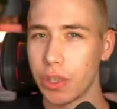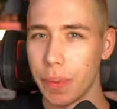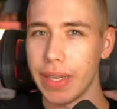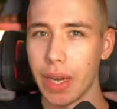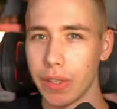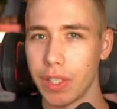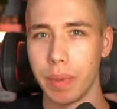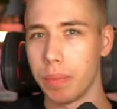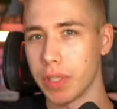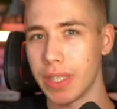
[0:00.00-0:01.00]
20 hours to
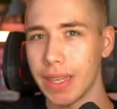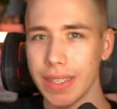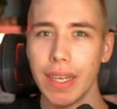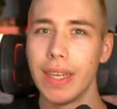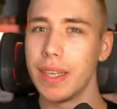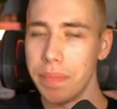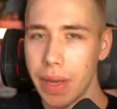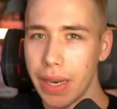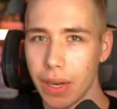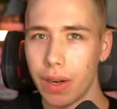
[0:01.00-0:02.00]
be precise,
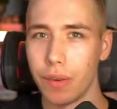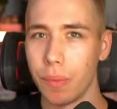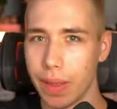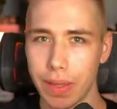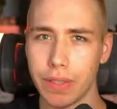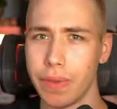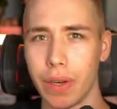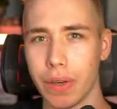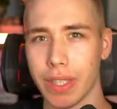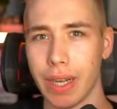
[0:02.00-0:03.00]
depending on when this video
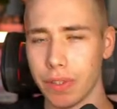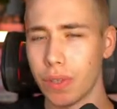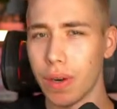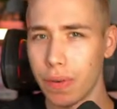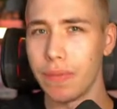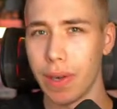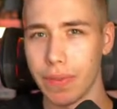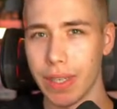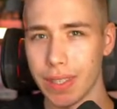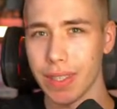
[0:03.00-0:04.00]
goes live. So roughly 5 days.